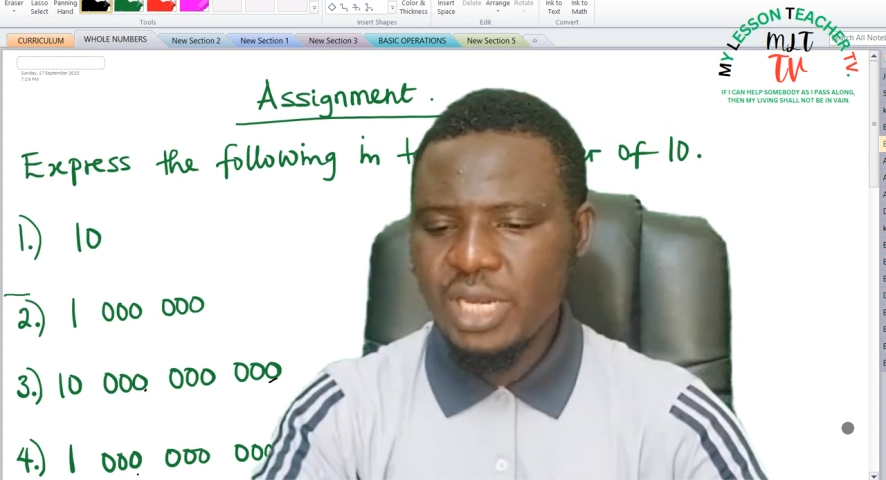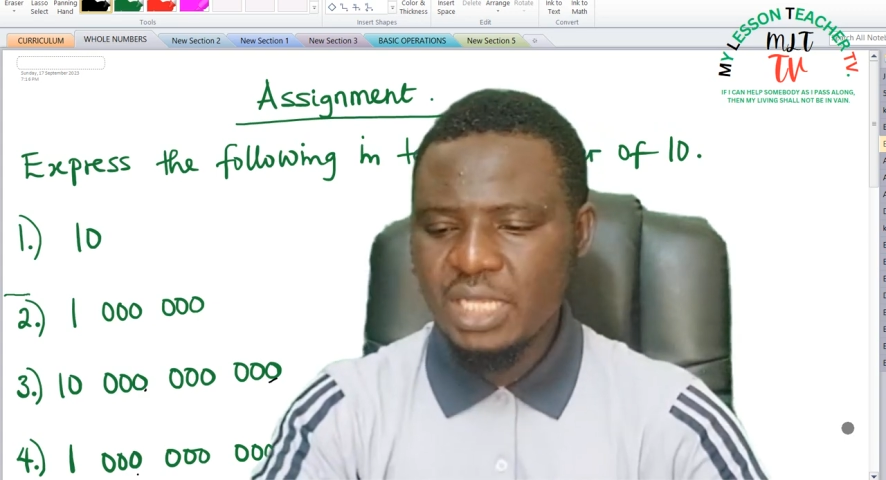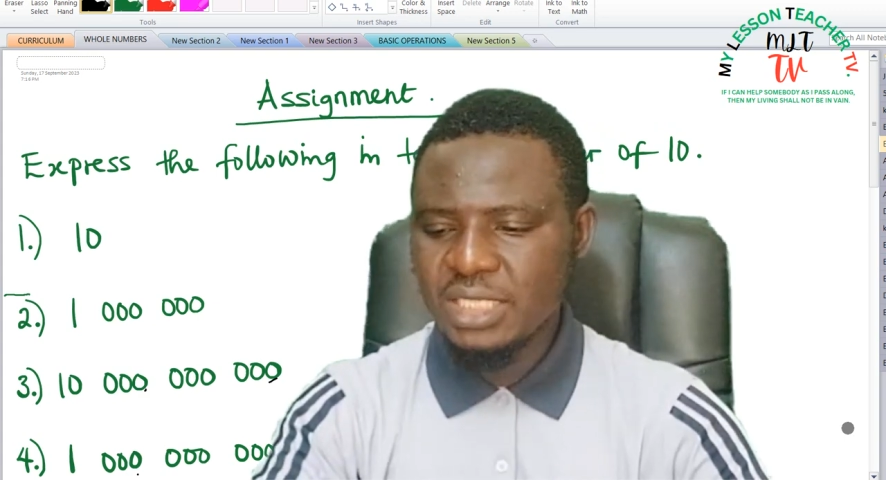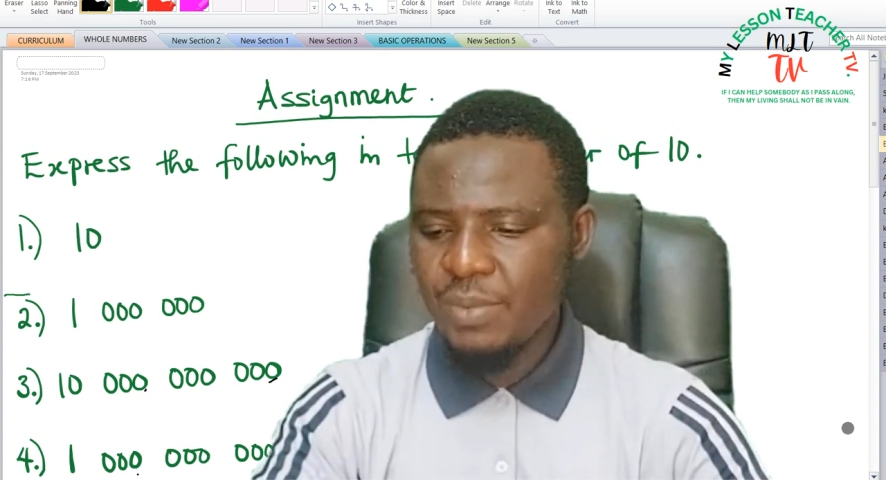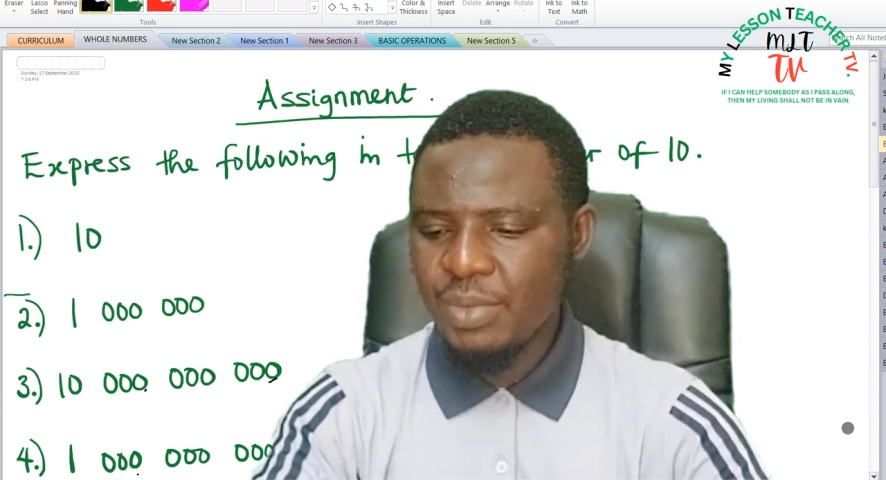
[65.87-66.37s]

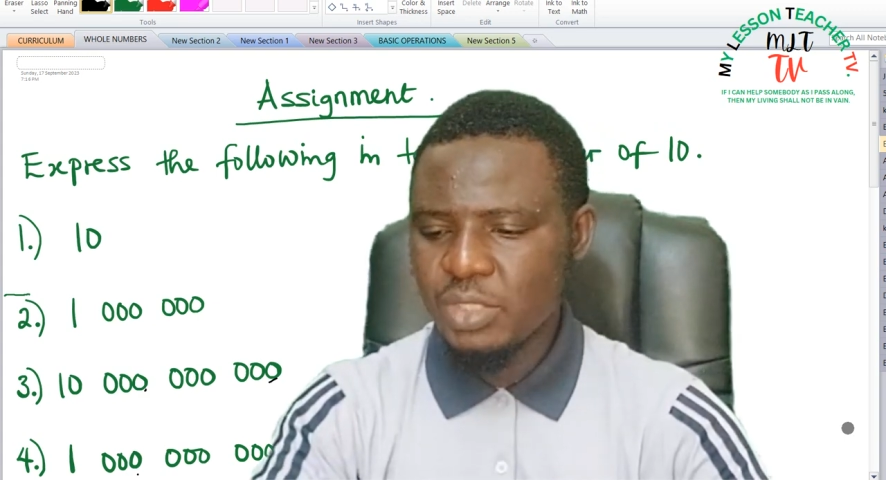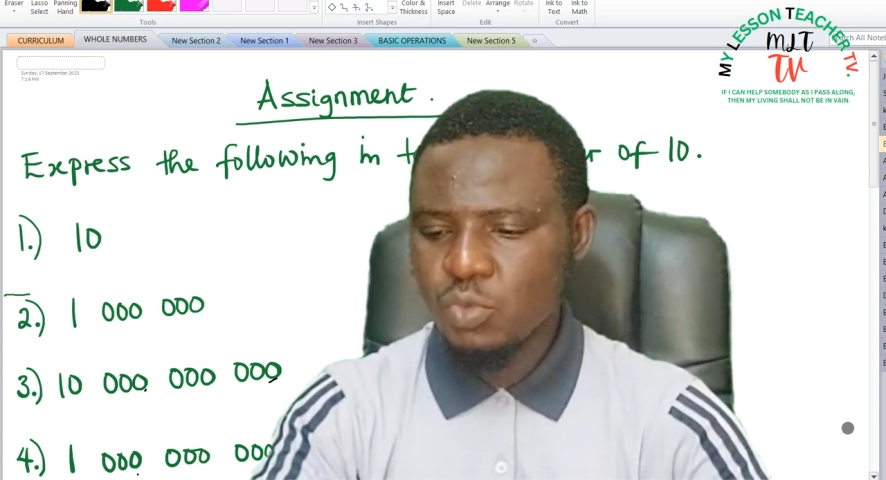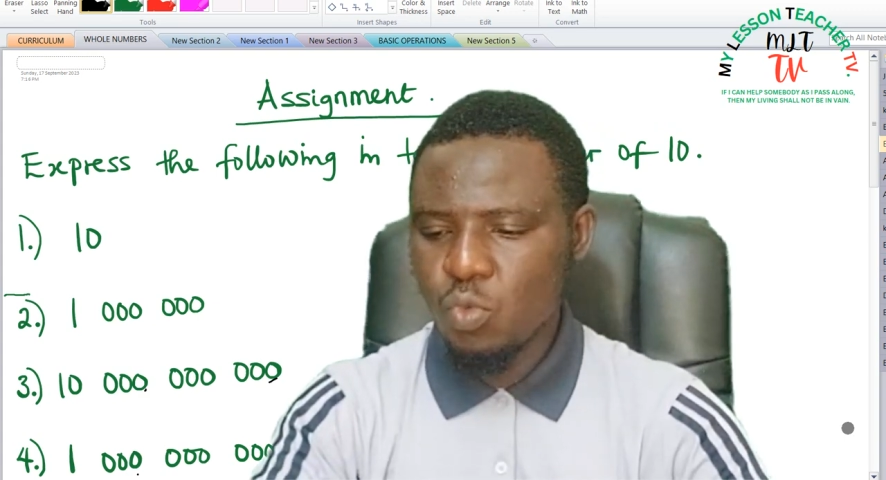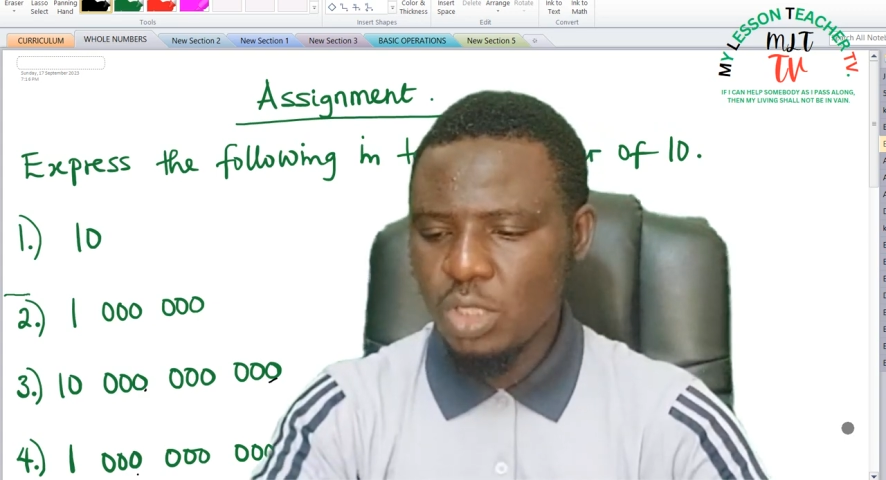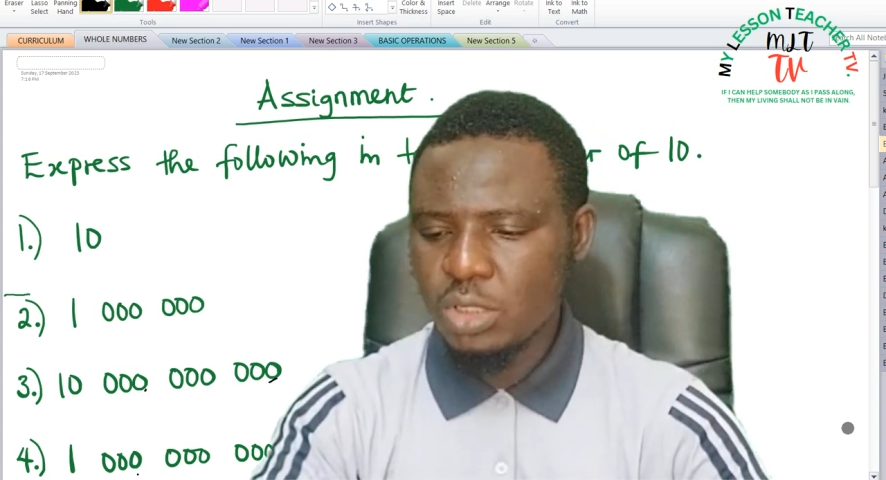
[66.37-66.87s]
So in the
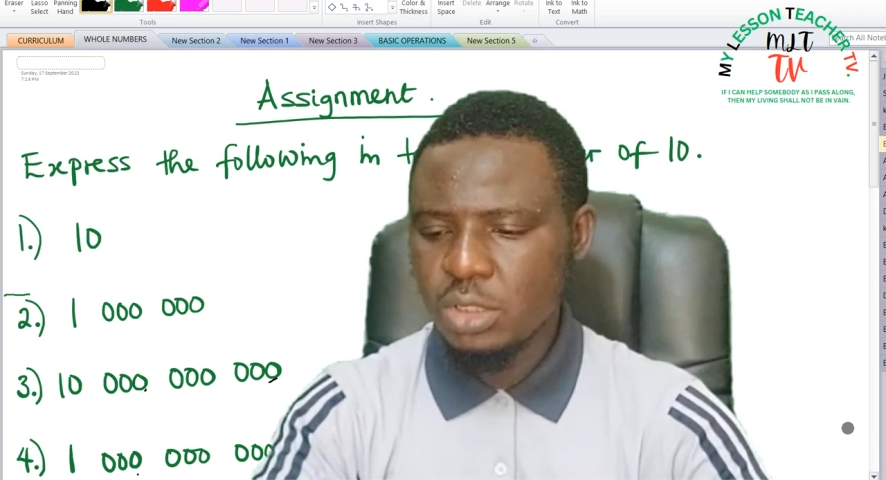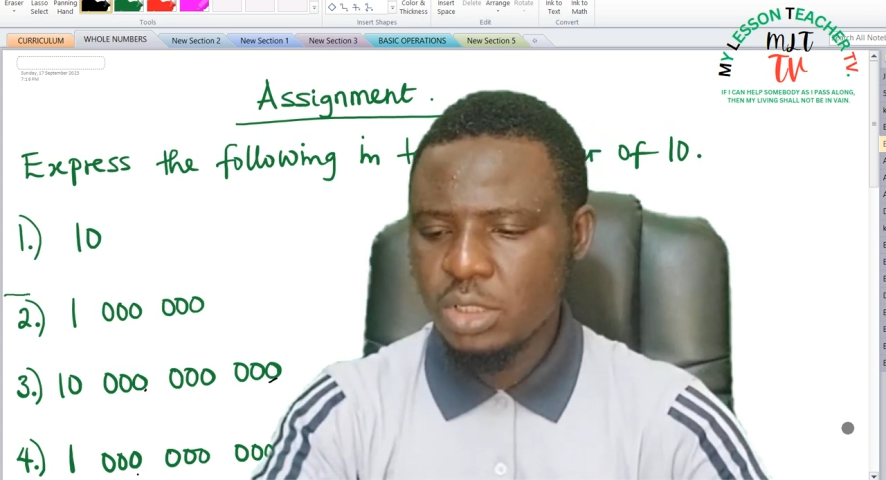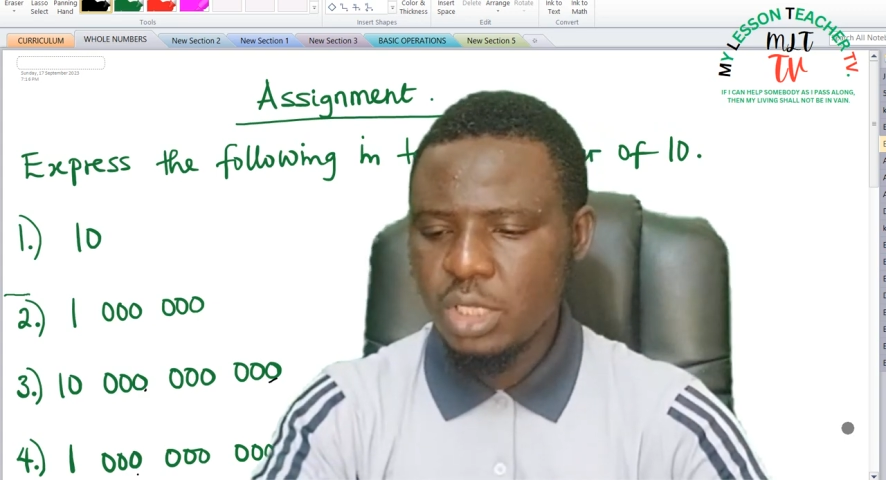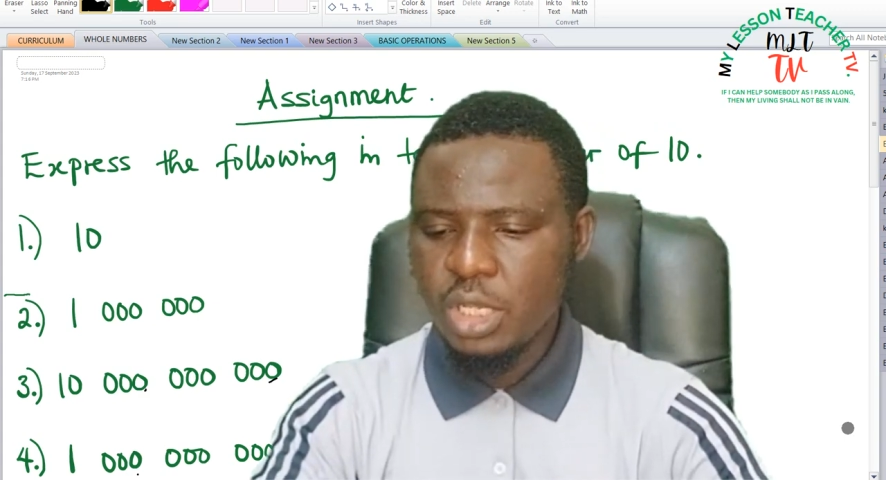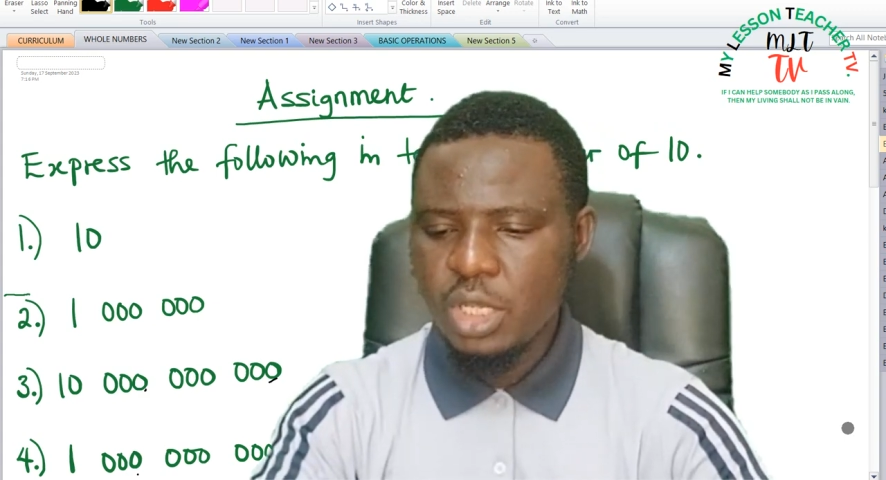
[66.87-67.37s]
assignment
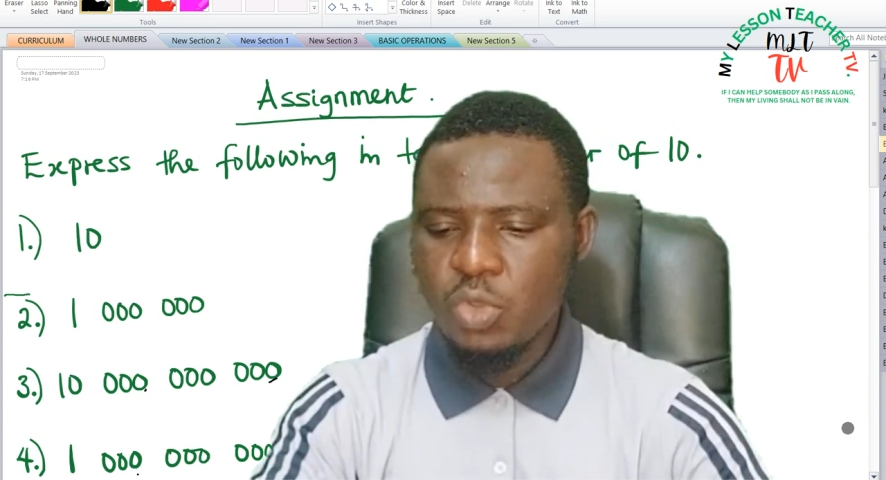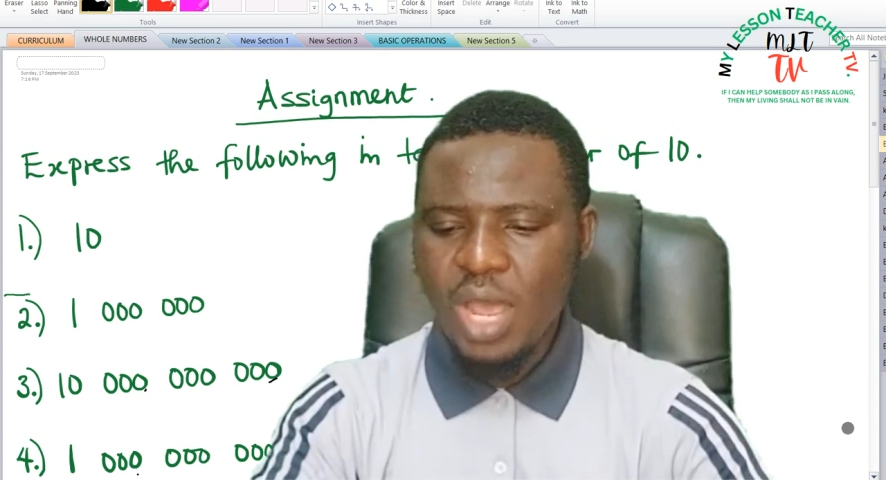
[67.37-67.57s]
1,